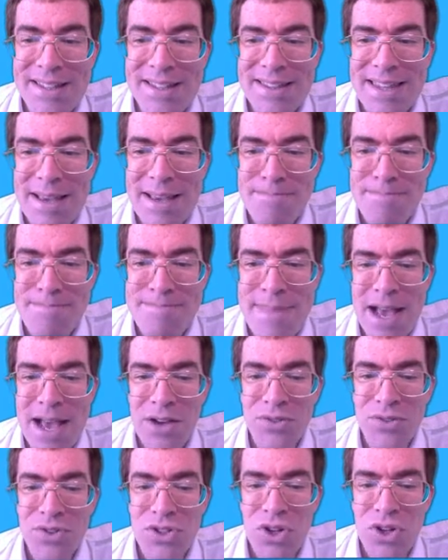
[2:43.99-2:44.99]
the
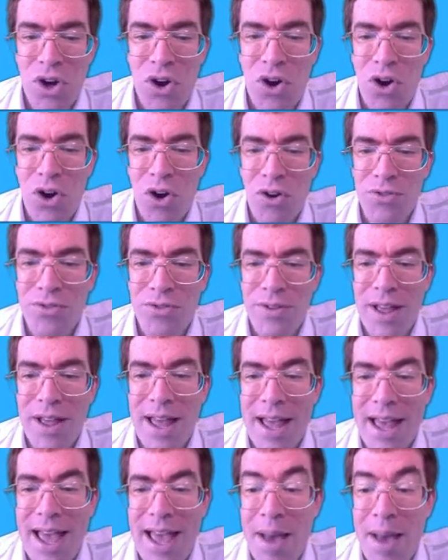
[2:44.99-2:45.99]
amount of
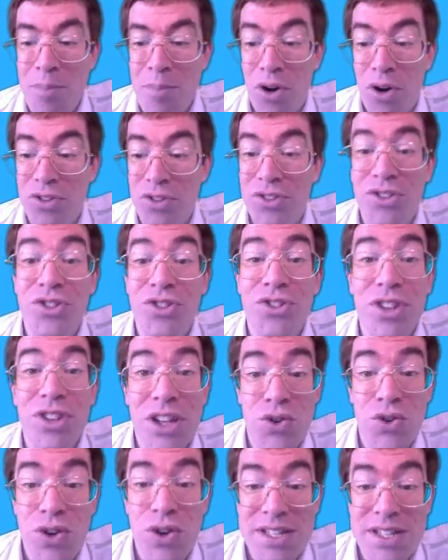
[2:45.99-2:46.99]
airprocs has just
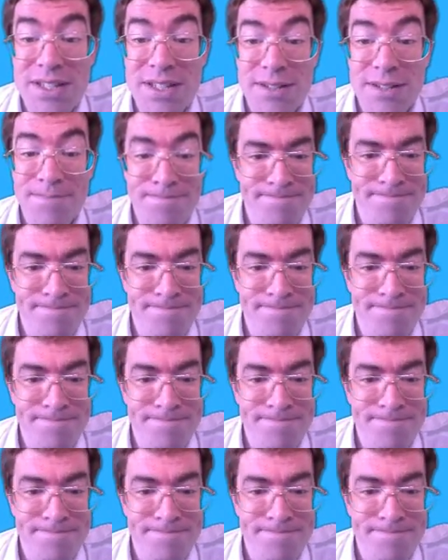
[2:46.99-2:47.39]
increased.